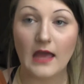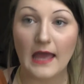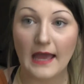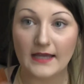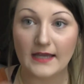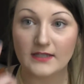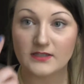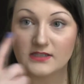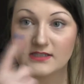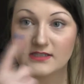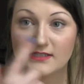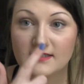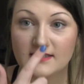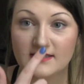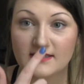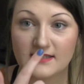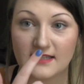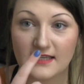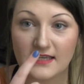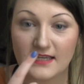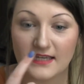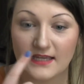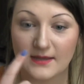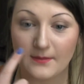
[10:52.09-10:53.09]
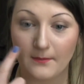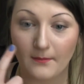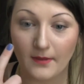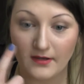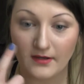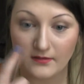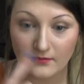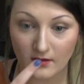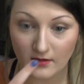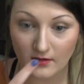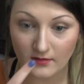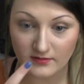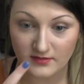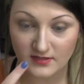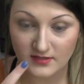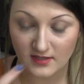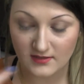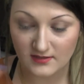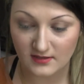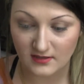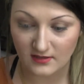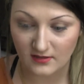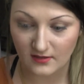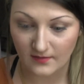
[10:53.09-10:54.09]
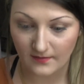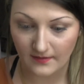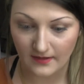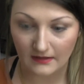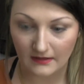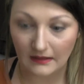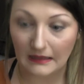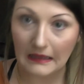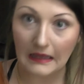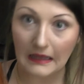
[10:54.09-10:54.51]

As you can see, my nose does look a bit